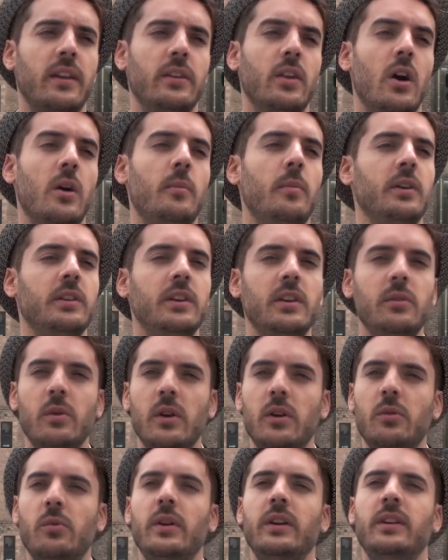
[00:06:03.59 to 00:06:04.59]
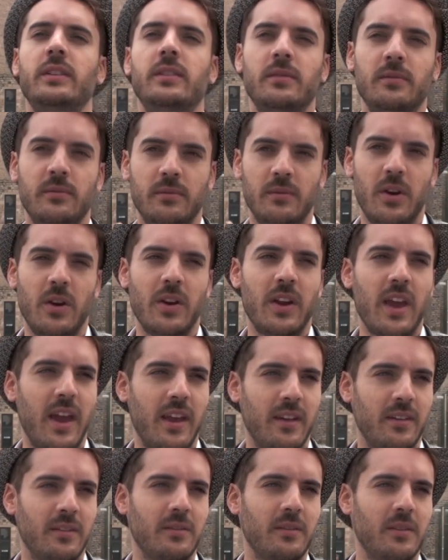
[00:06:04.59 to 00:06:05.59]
nobody will read again.